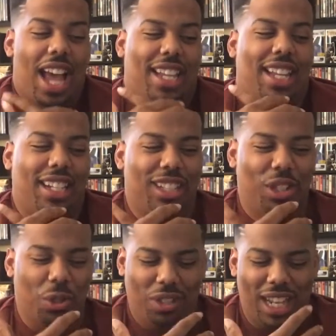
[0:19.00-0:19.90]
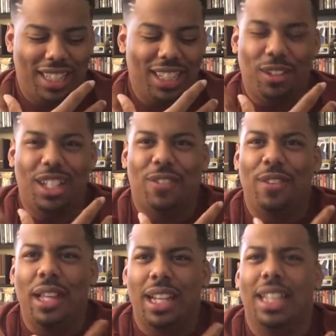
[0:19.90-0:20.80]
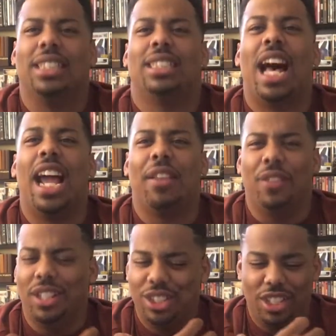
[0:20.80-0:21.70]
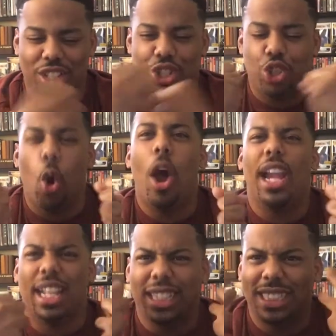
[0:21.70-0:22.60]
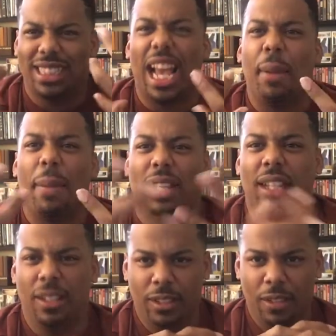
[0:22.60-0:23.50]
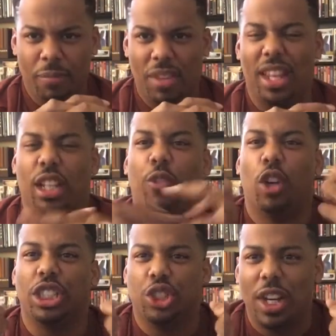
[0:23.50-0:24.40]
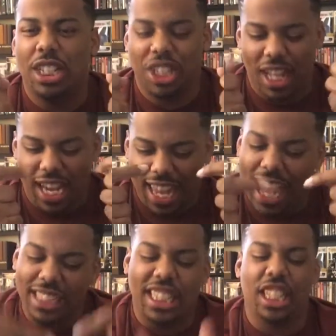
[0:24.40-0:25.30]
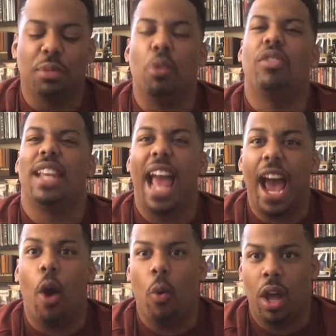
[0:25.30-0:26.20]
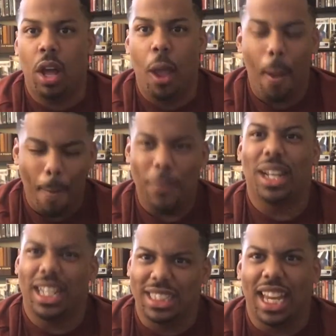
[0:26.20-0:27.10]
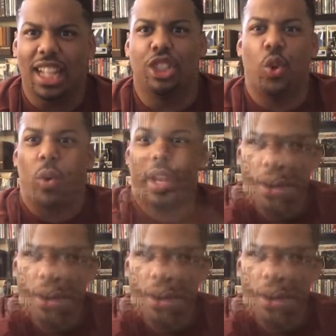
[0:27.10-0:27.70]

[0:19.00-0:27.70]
get a little, like, this feeling inside of it. This joy and excitement and this frustration that I can't see this movie now. But let's get into it.